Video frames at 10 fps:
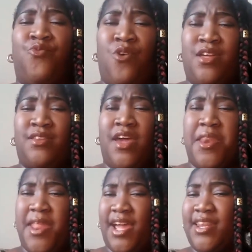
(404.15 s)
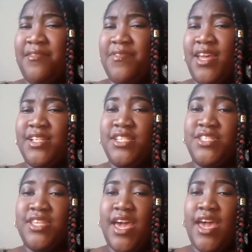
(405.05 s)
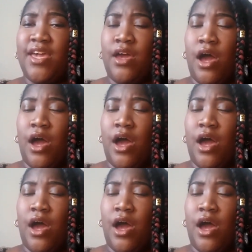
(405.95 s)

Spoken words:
one negative thing to say,